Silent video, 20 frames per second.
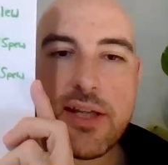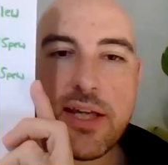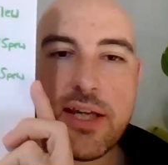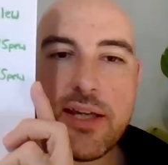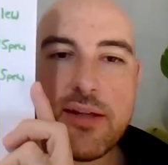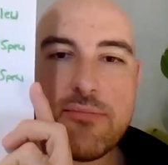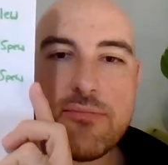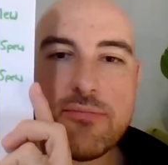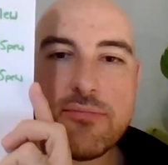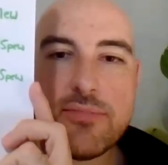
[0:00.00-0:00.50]

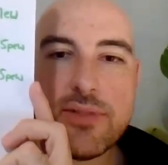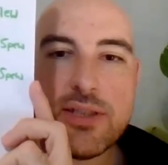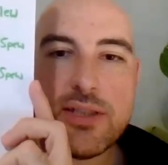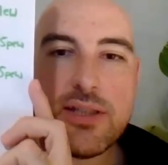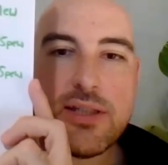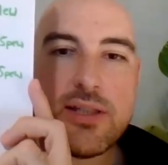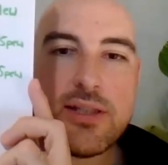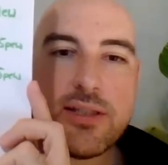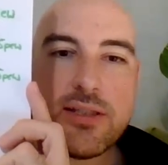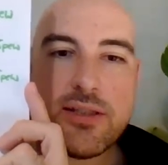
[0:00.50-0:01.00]

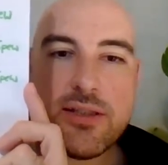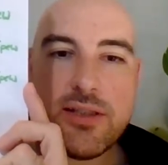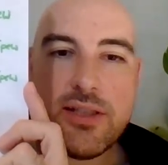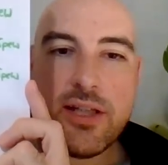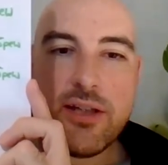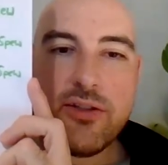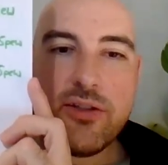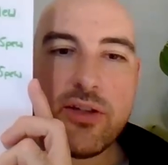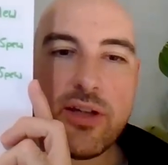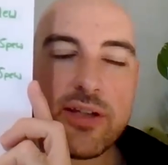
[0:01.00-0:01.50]

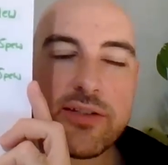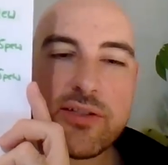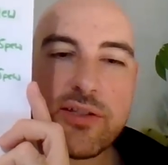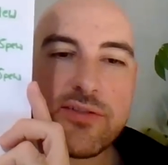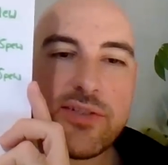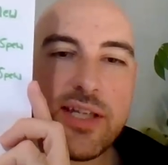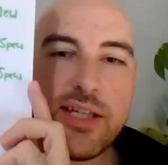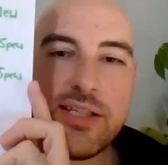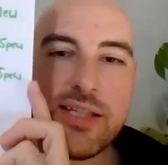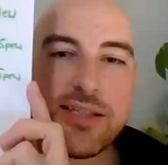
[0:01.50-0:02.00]
as I
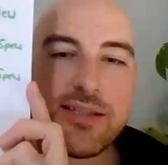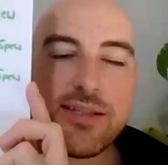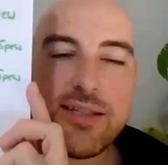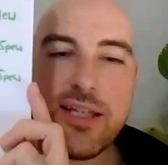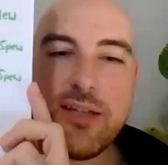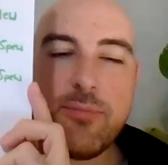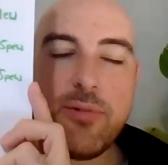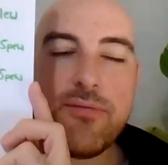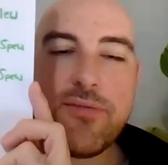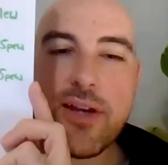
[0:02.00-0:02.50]
said yesterday,
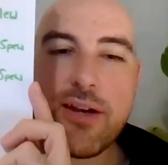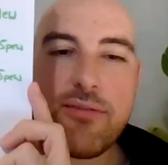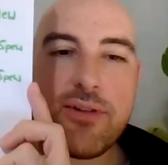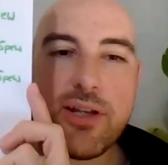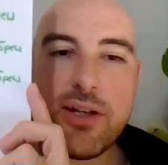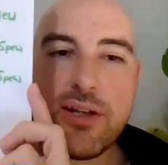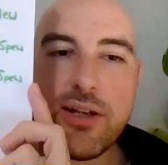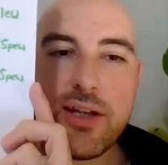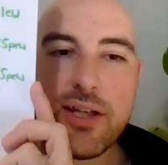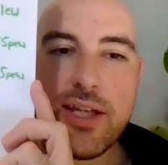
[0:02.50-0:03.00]
you'd be very
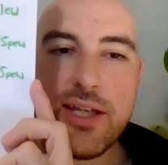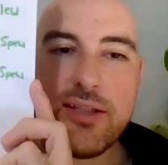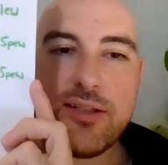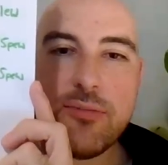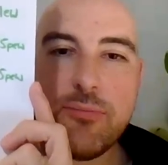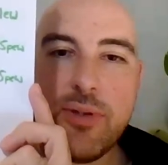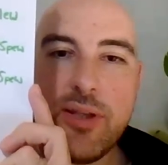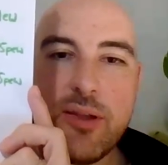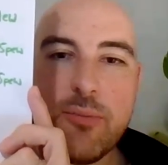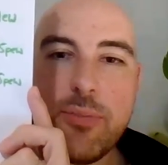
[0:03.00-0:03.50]
unlucky to
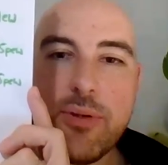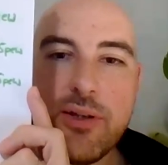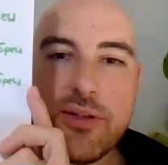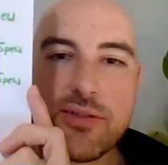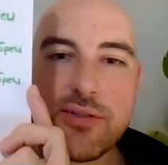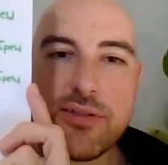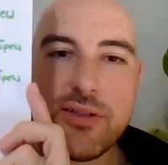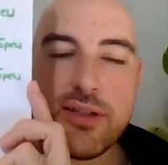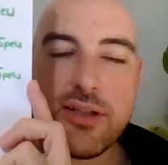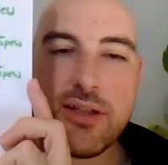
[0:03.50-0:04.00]
be the
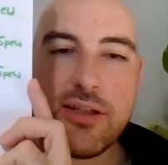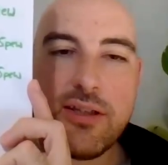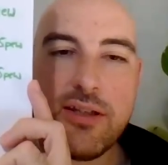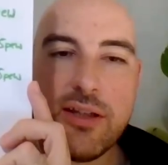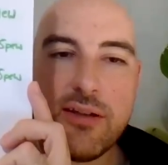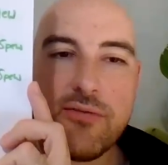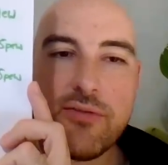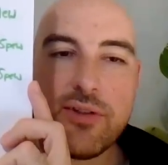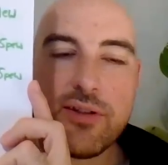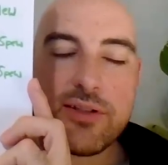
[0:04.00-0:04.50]
person that, you know,